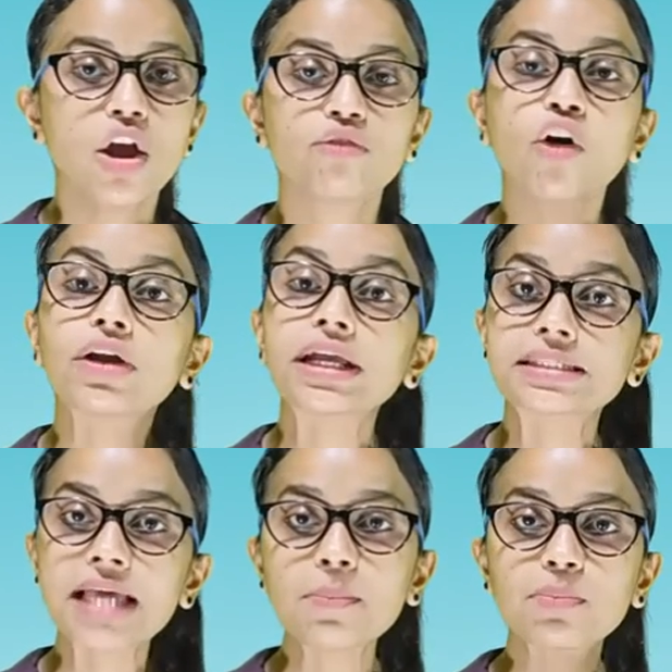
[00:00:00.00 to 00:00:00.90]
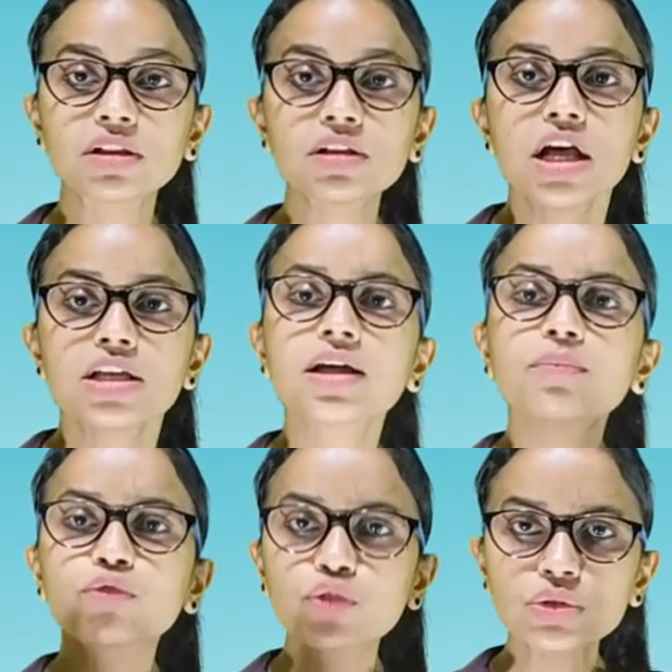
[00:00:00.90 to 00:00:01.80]
For example,
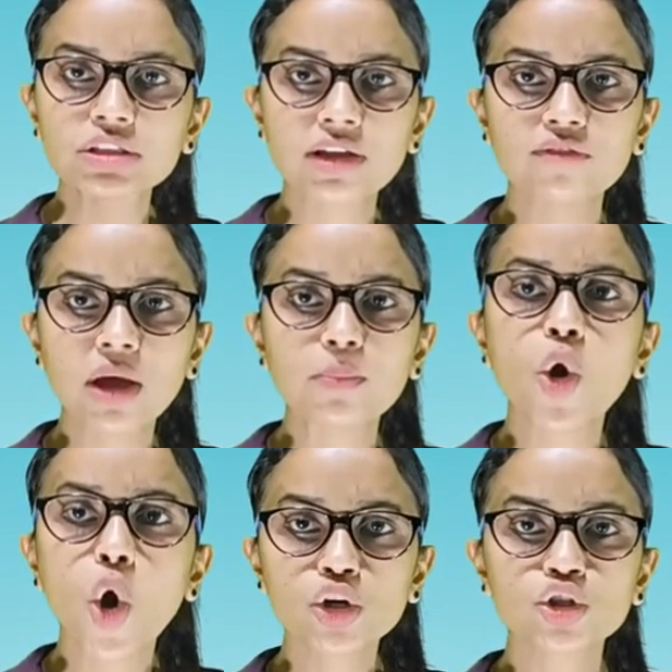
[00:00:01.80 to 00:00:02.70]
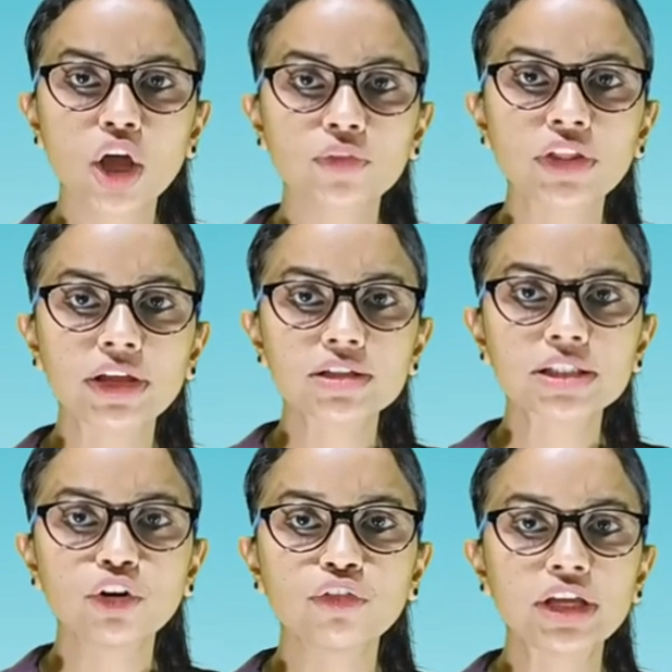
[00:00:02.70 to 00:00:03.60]
some fruits develop hooks on their
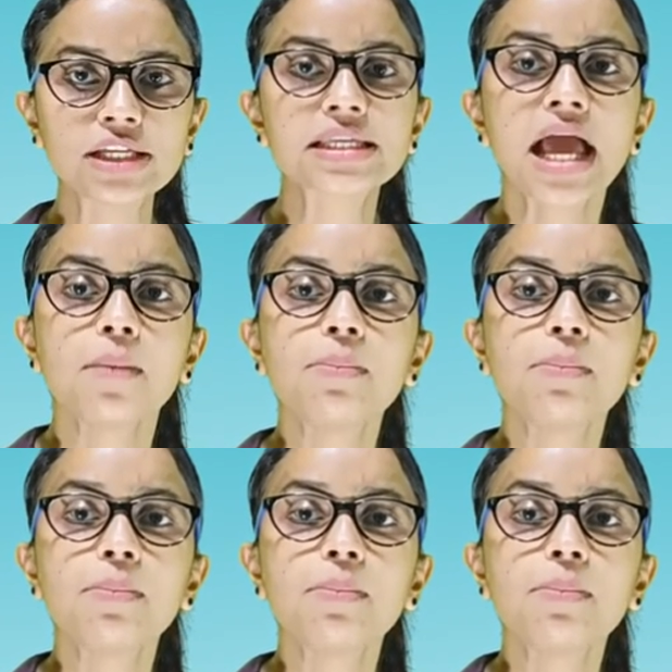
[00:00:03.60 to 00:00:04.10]
surface